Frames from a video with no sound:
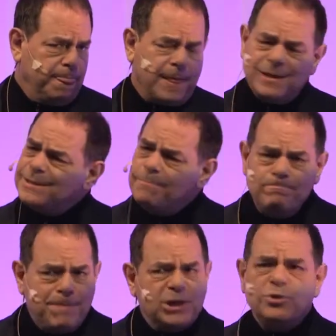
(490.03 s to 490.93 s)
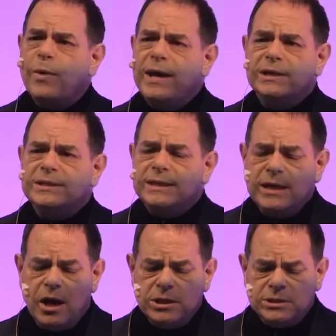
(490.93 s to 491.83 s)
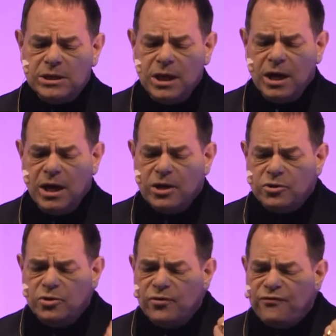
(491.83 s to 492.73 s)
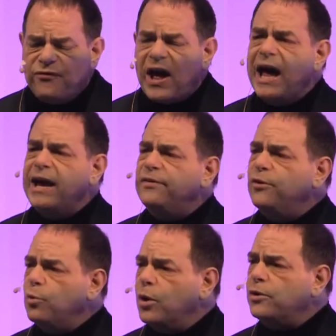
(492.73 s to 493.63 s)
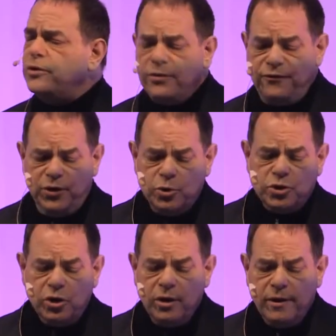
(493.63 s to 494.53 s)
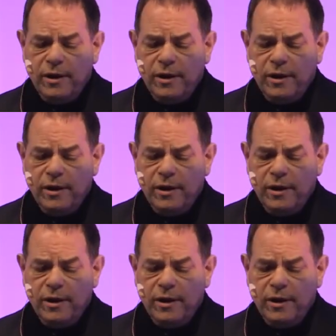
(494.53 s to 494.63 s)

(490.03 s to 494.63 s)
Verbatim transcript: That's the best way to see us, to define the world of the future